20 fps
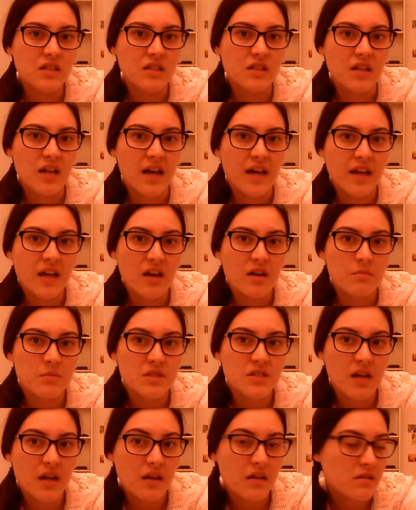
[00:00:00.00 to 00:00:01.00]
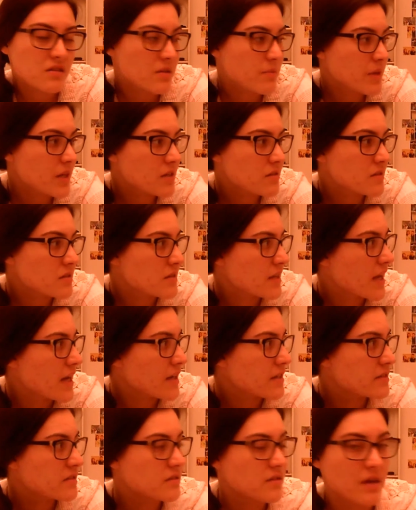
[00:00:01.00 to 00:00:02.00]
like I'm staying in someone else's
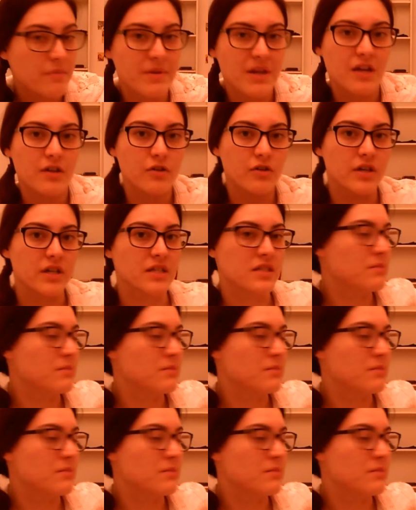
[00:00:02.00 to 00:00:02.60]
house. I mean, I already